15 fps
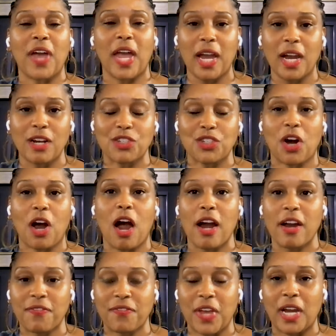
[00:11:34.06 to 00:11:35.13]
your fairs,
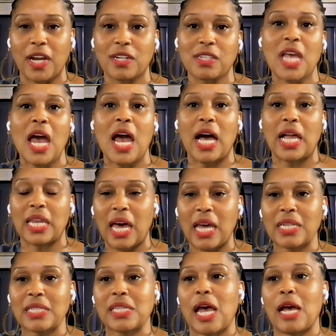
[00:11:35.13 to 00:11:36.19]
your art fairs.
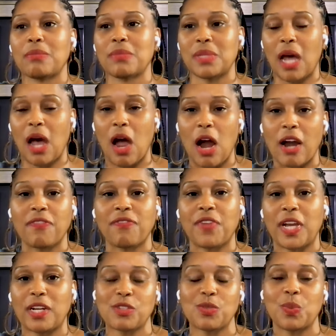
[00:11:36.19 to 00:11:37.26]
A lot of times, the
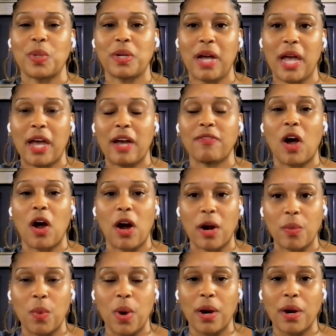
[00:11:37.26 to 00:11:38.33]
art fairs will have
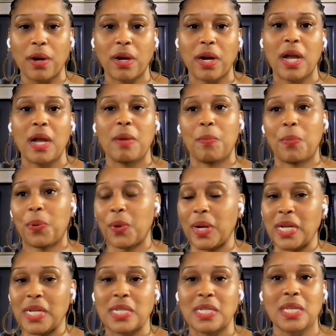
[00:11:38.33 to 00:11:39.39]
artwork,
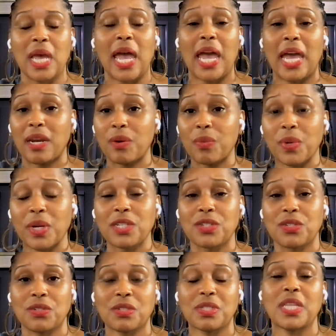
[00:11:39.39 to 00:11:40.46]
prints, and
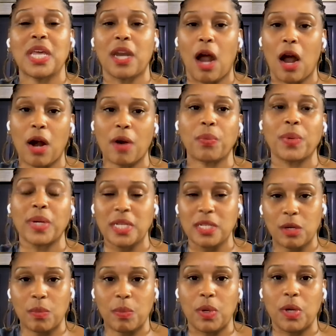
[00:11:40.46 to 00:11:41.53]
originals that are
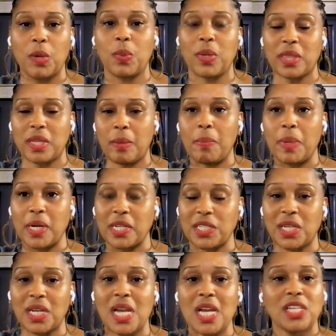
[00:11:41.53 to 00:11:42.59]
reasonable and within
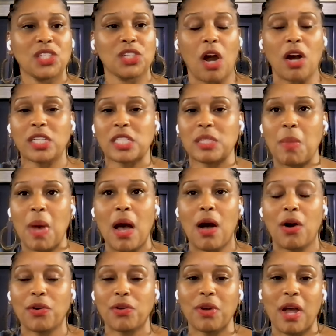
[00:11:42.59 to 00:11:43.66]
budget. Start
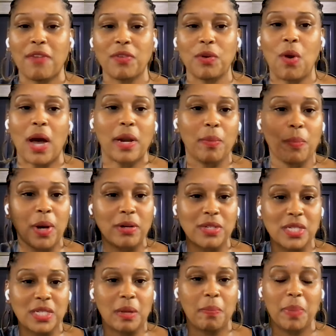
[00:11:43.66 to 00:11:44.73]
small. You don't have to go out
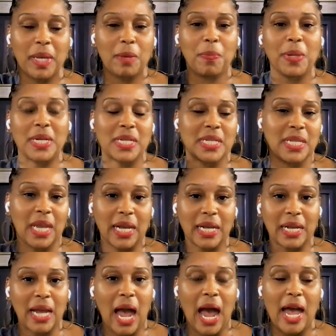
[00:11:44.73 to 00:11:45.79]
and purchase a big
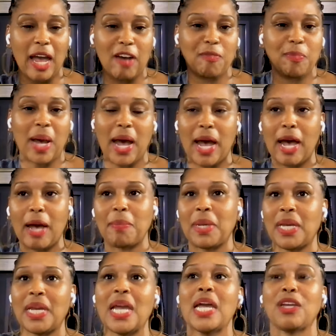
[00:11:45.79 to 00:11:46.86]
piece like I have
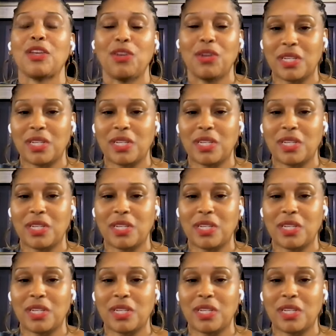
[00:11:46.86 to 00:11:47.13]
behind me.